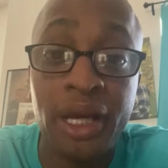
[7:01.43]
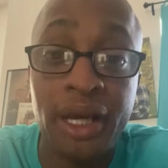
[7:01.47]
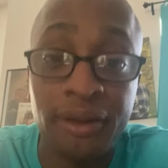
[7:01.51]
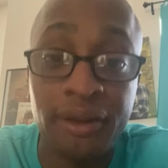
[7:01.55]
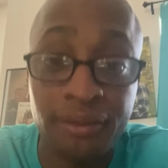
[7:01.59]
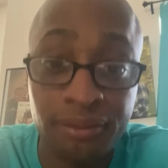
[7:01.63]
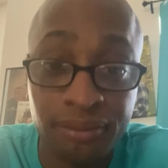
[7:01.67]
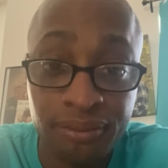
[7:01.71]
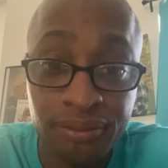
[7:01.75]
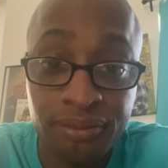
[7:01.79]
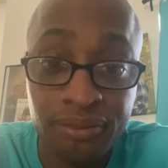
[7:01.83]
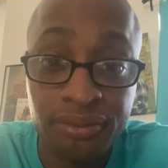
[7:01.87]
that.
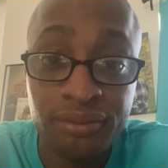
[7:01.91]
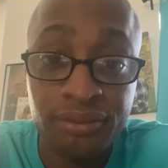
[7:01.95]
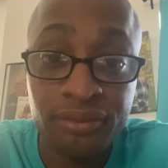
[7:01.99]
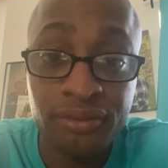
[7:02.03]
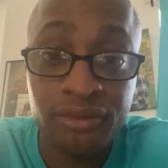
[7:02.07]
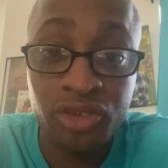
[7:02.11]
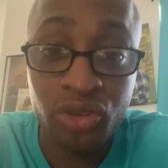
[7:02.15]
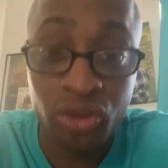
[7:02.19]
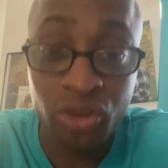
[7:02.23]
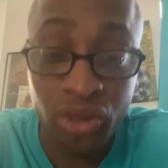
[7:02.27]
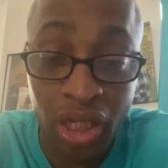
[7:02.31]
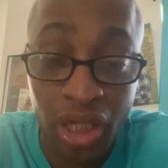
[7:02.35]

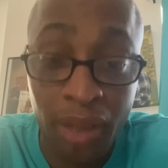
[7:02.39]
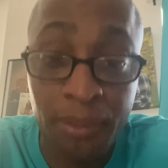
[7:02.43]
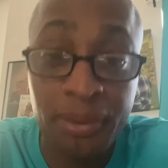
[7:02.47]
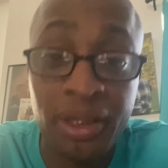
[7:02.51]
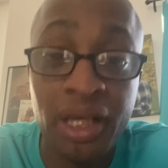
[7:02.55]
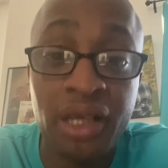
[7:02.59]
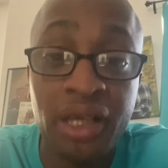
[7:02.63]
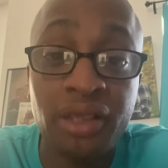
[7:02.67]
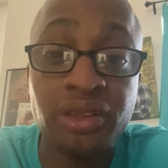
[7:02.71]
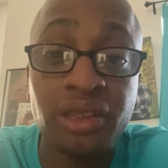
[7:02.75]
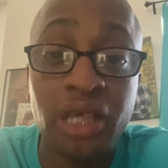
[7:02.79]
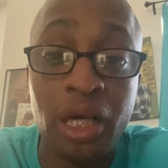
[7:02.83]
You coming
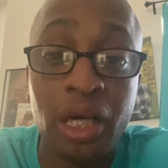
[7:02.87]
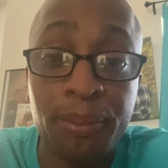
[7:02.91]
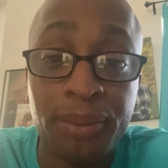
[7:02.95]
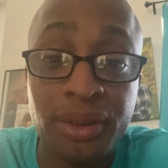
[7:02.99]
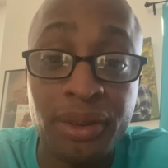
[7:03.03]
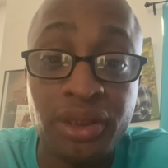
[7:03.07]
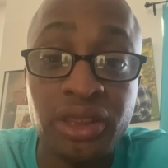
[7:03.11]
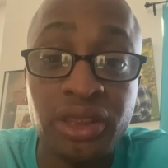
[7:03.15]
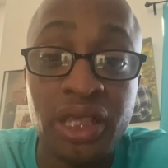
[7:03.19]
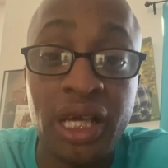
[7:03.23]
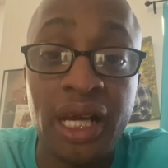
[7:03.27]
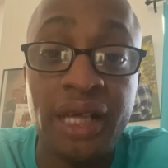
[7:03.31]
down to South Beach
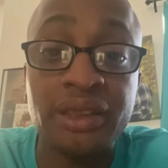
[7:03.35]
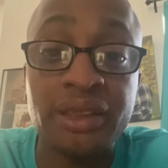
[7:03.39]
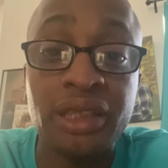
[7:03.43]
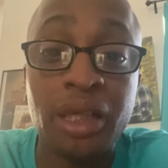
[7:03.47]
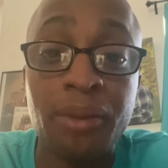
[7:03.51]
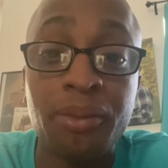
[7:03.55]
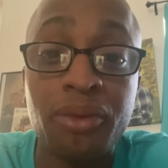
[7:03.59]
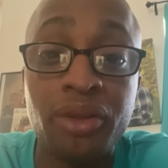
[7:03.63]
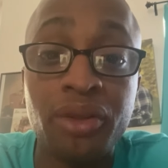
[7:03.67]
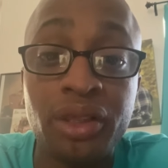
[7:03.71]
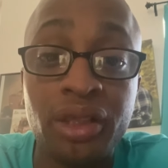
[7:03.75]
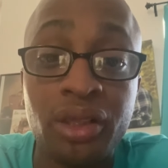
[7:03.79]
last game
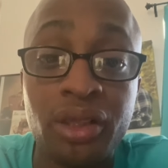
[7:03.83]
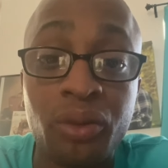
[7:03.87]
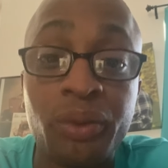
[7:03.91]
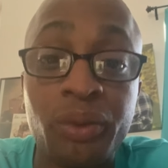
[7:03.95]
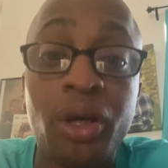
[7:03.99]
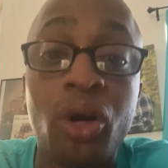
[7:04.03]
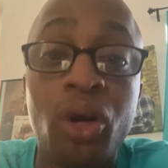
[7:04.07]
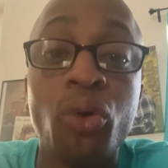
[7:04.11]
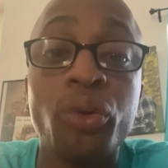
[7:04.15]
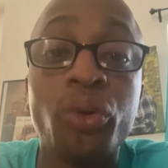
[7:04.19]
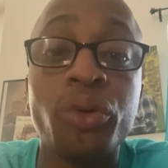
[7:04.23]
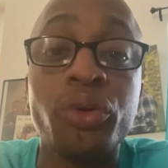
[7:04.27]
of the year. We
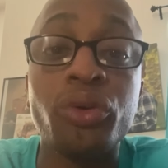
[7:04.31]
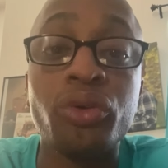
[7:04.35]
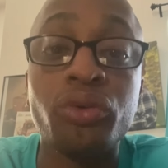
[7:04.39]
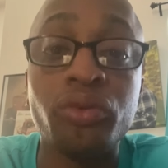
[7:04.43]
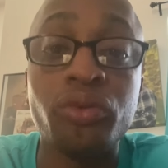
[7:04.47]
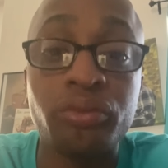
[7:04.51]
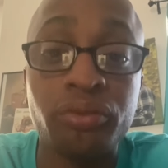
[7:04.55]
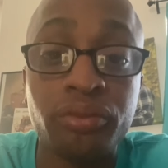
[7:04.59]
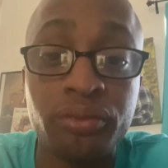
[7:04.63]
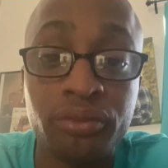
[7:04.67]
owe you.